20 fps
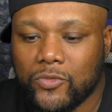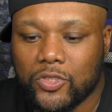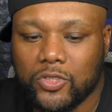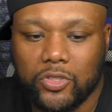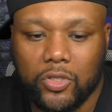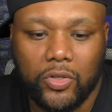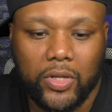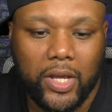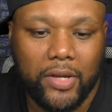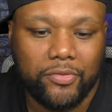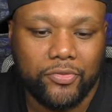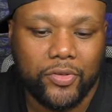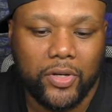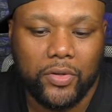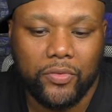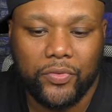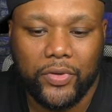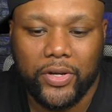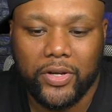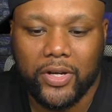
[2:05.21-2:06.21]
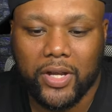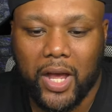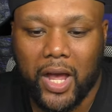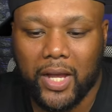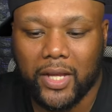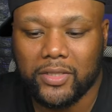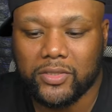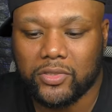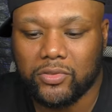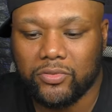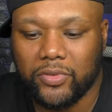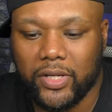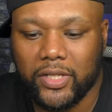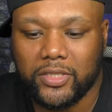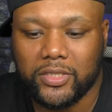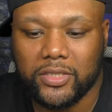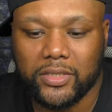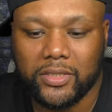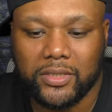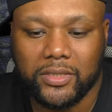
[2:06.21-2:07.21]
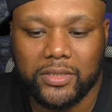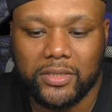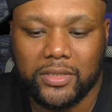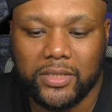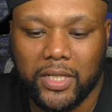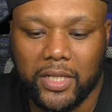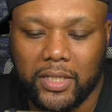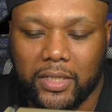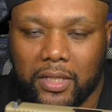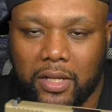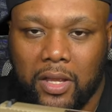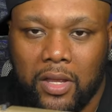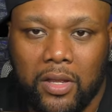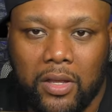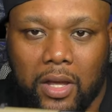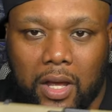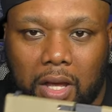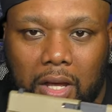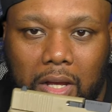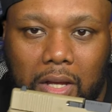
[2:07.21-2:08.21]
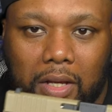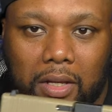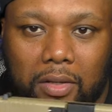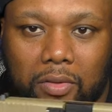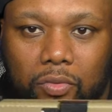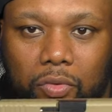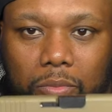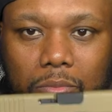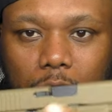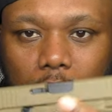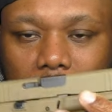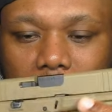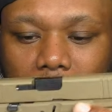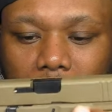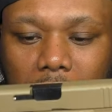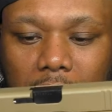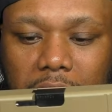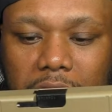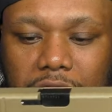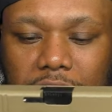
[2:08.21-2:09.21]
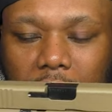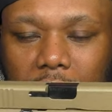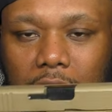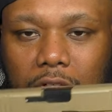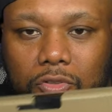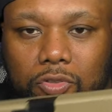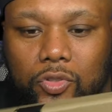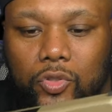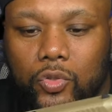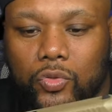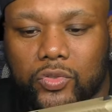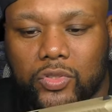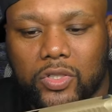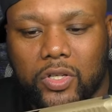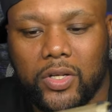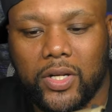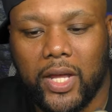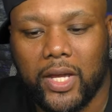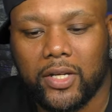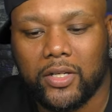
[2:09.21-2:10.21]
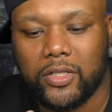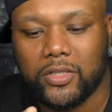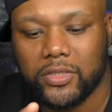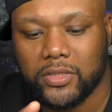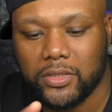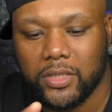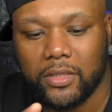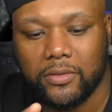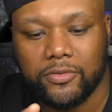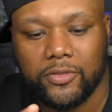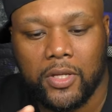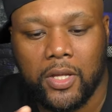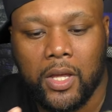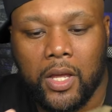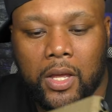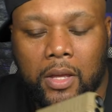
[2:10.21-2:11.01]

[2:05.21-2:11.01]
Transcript: So you got front and rear cocking serrations and removal of finger grooves and all that good stuff.